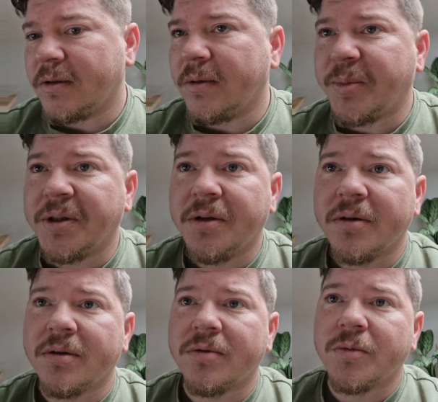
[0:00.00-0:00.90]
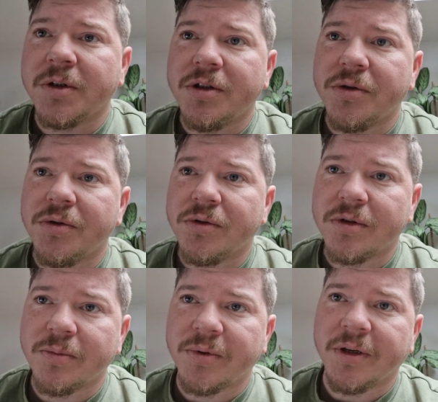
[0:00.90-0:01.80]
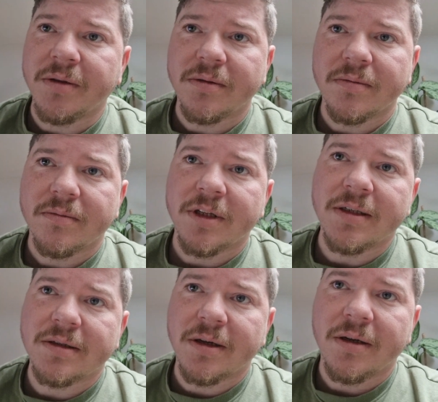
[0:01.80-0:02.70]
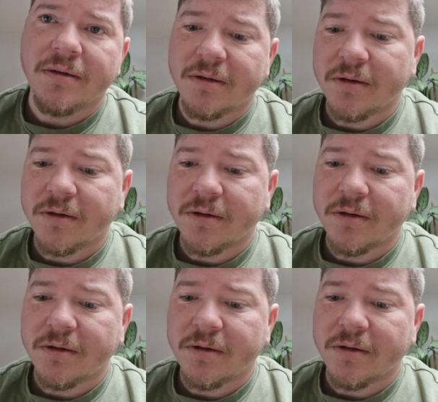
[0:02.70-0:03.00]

depending on what you use to print, let's say